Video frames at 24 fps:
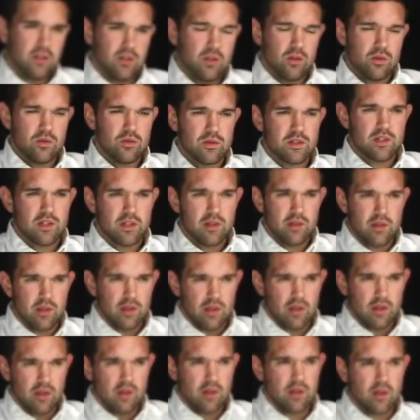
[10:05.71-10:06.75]
used
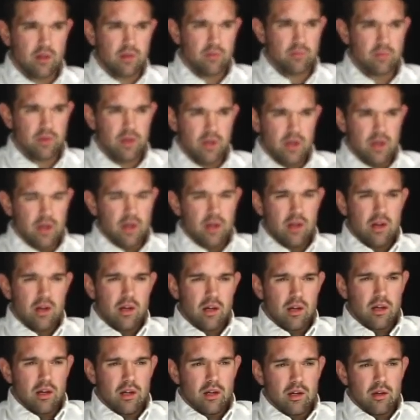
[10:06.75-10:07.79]
um,
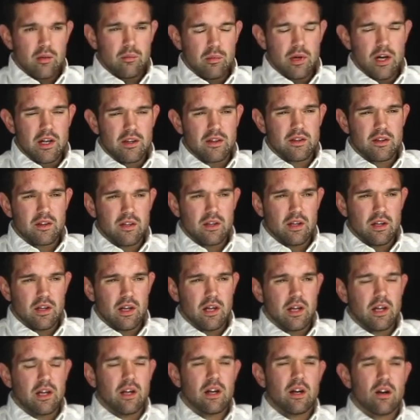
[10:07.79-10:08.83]
meth and